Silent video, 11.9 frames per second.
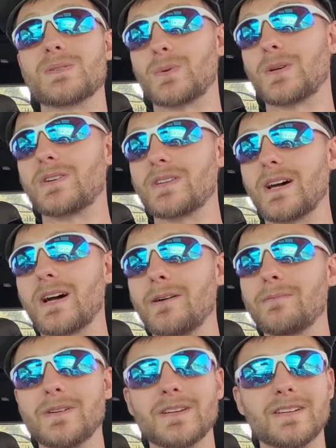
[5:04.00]

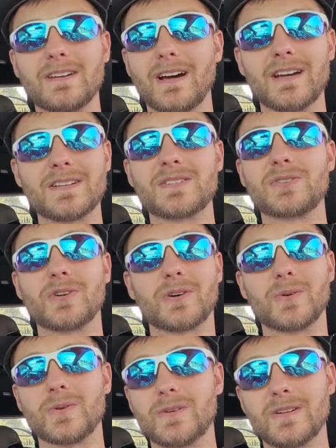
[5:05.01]
wintertime, and I
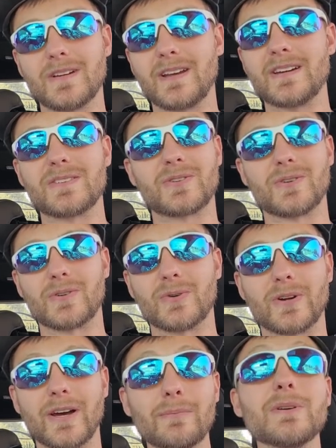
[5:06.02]
struggle. And I struggle.
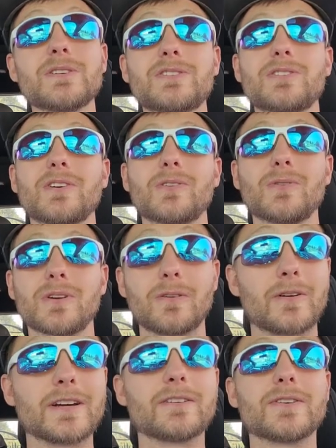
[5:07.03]
And I've been struggling
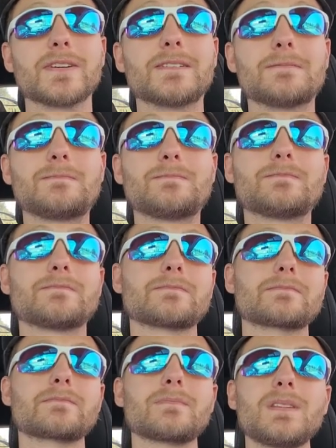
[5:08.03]
lately.
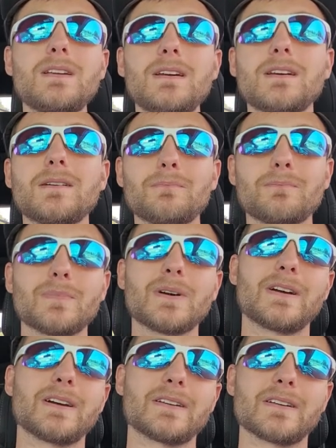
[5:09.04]

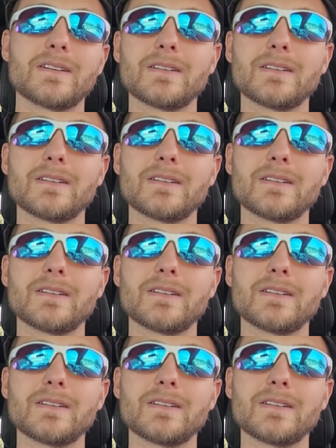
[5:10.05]
And,